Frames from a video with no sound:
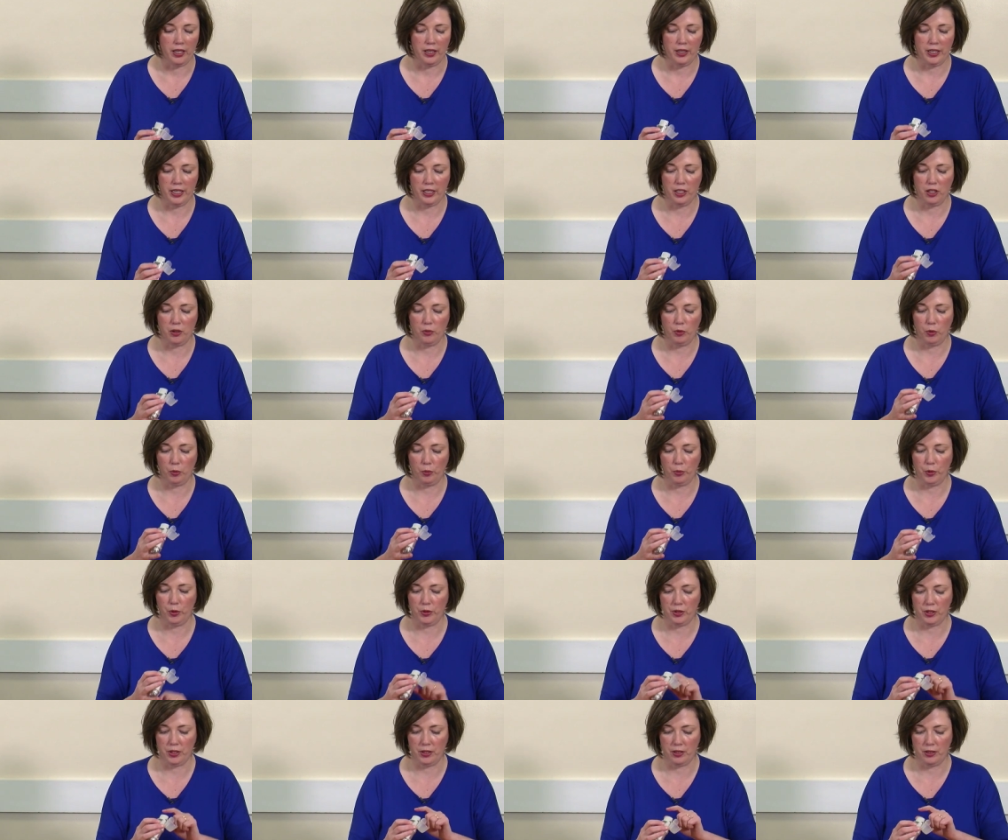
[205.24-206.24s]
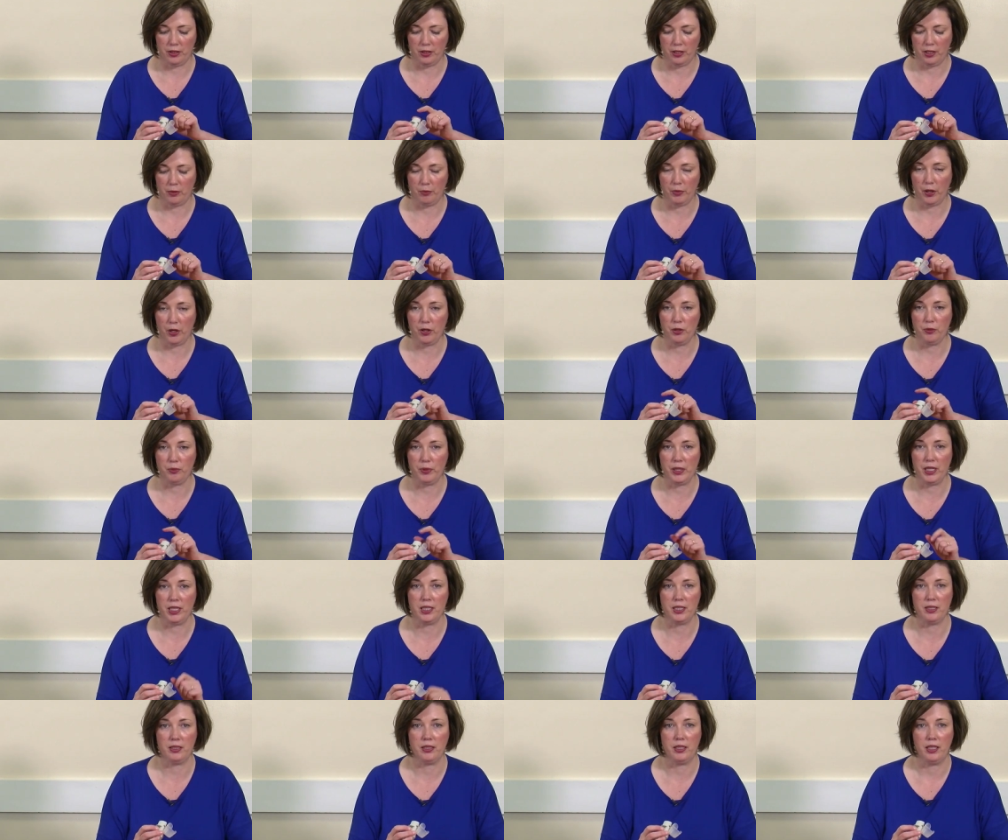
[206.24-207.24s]
Then you will put the
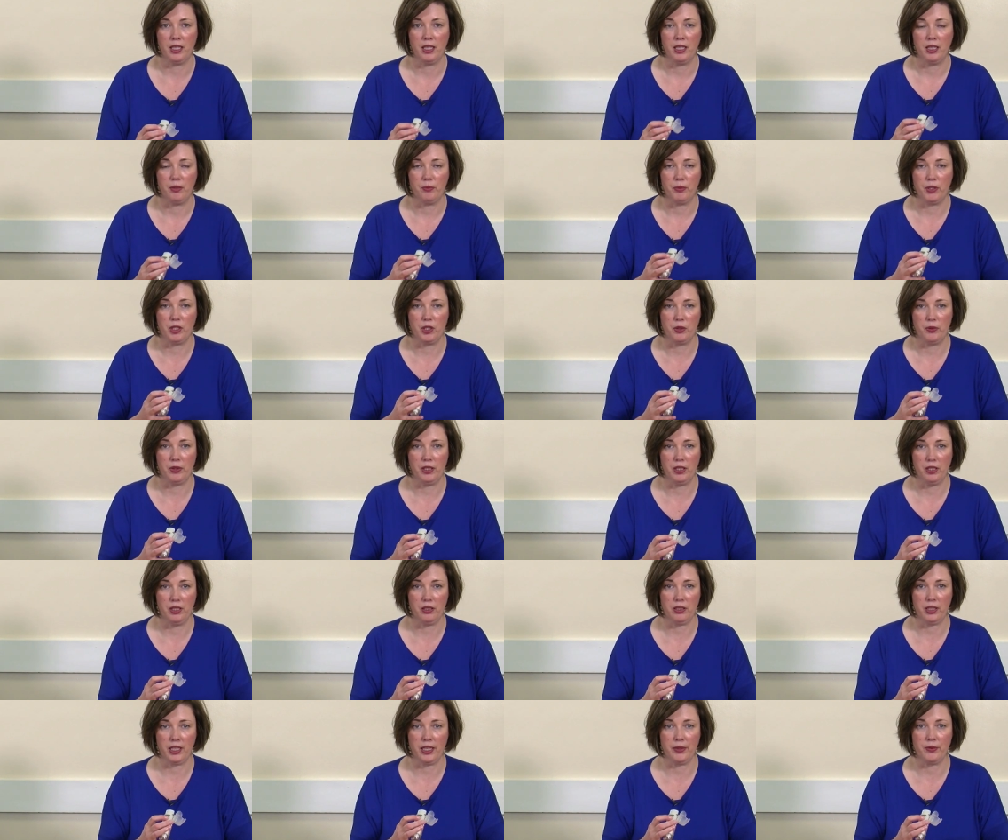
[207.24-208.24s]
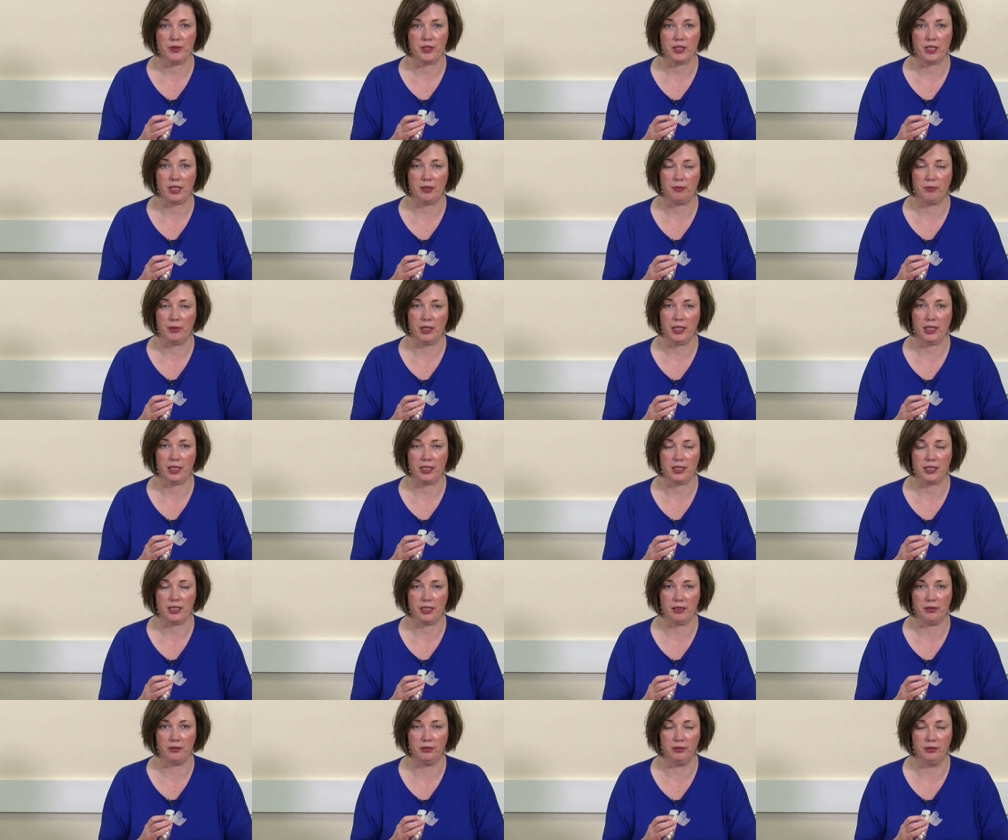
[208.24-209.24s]
mouthpiece between your lips and make a
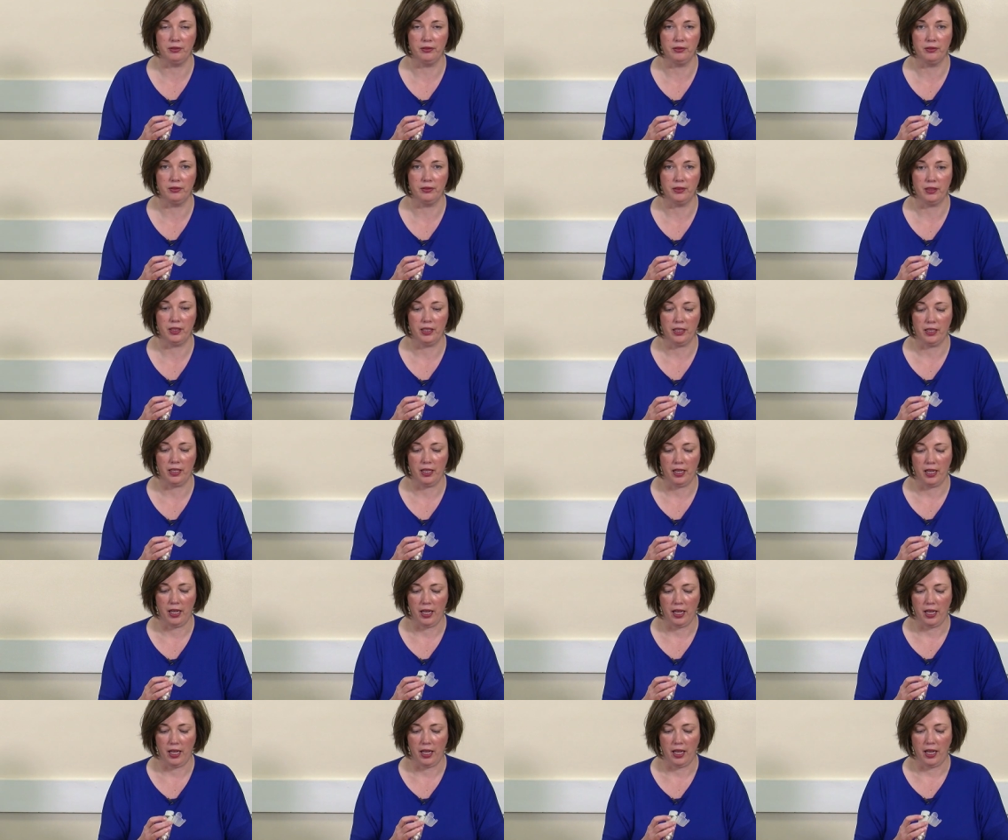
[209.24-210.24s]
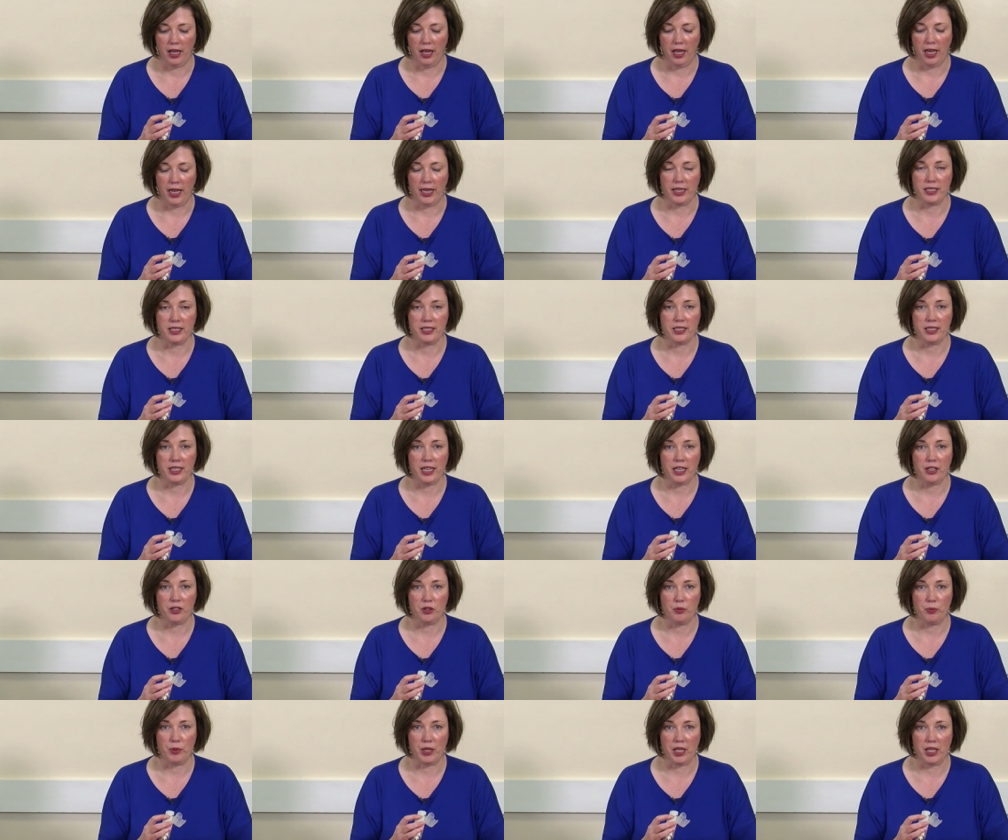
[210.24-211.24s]
seal, and
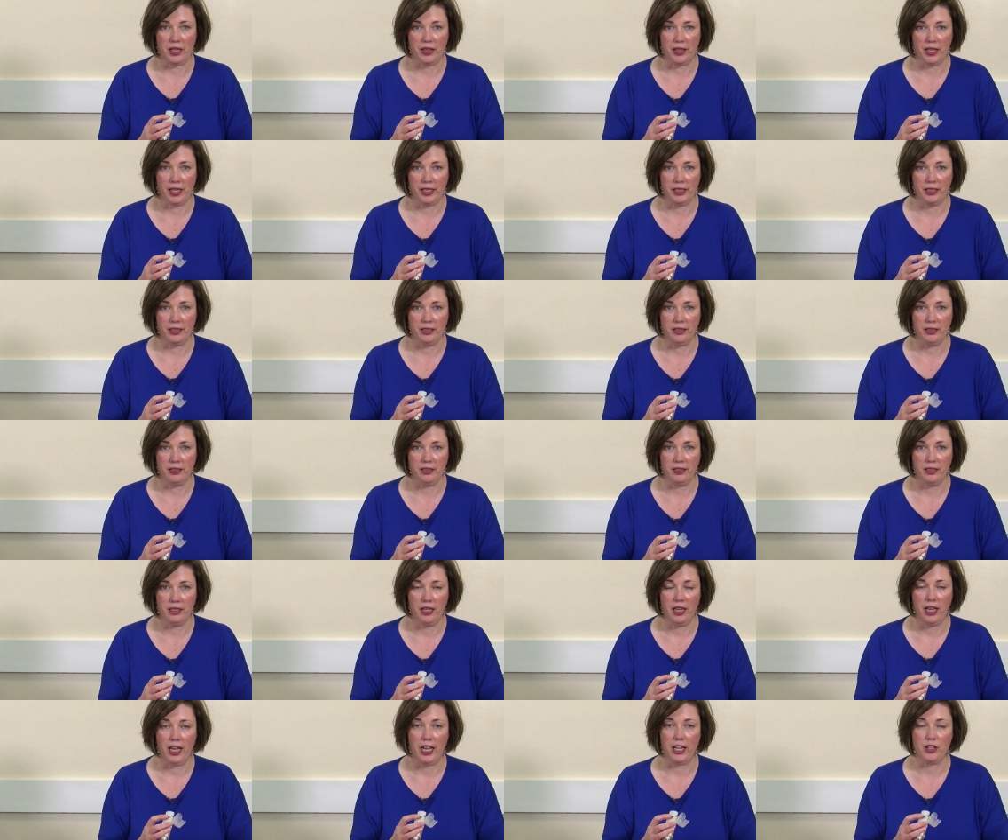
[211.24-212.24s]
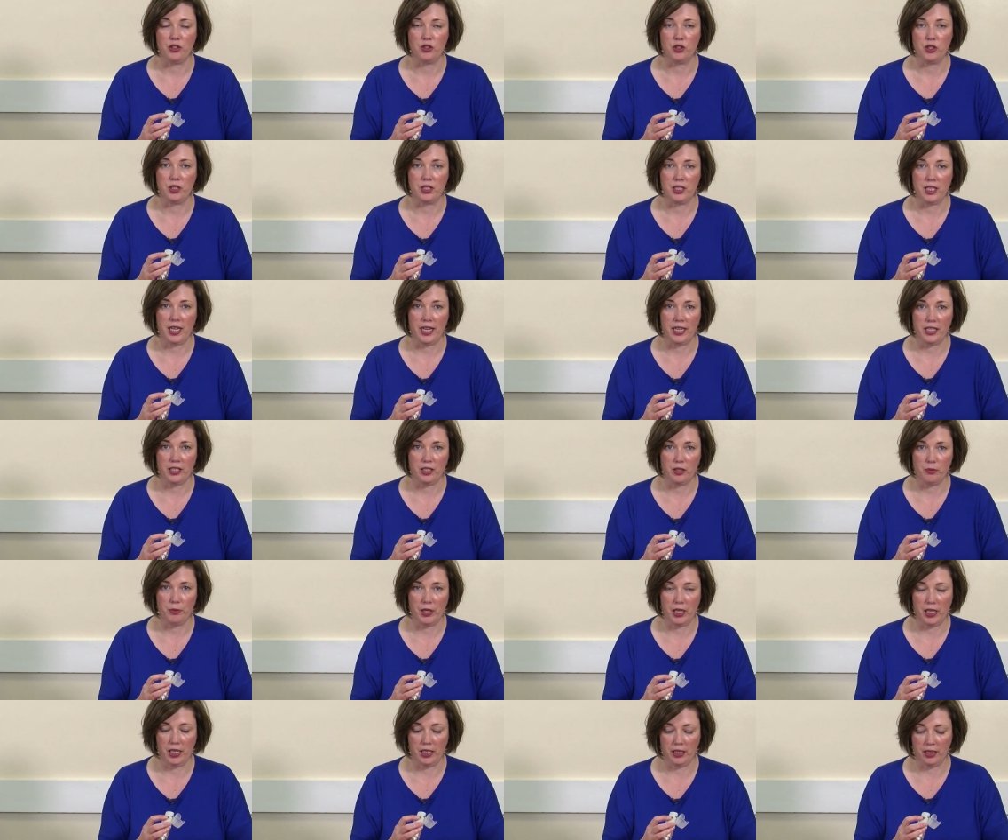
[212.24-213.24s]
start to breathe in. As you start to
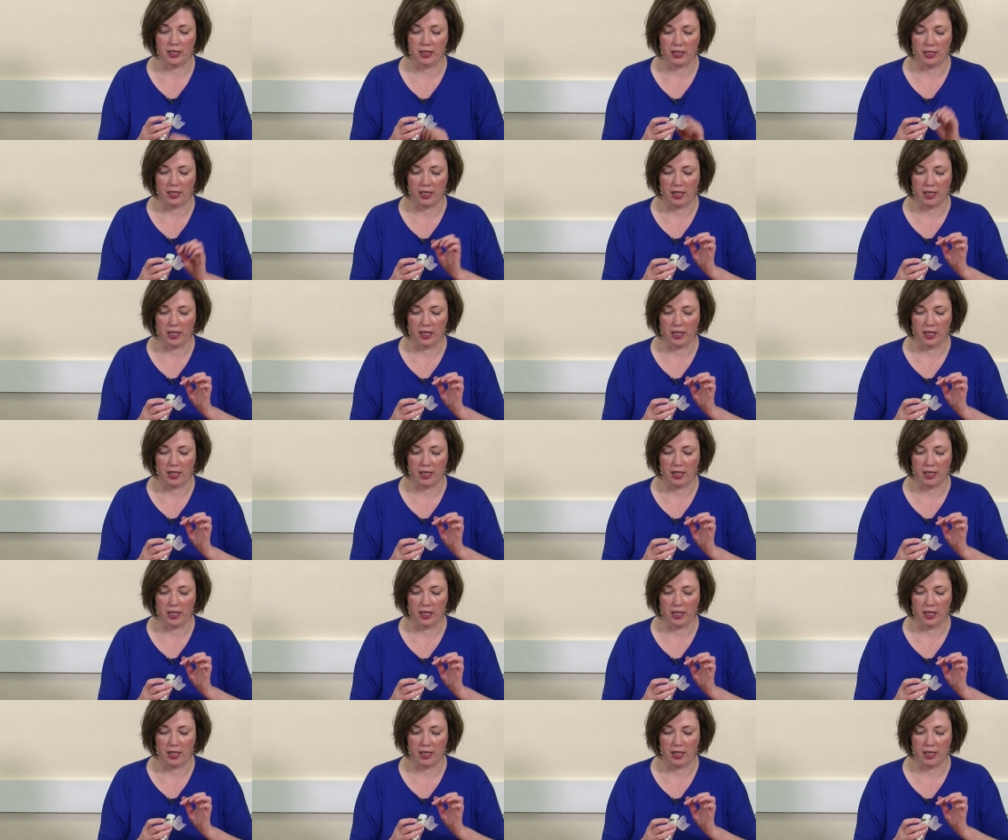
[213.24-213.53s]
breathe,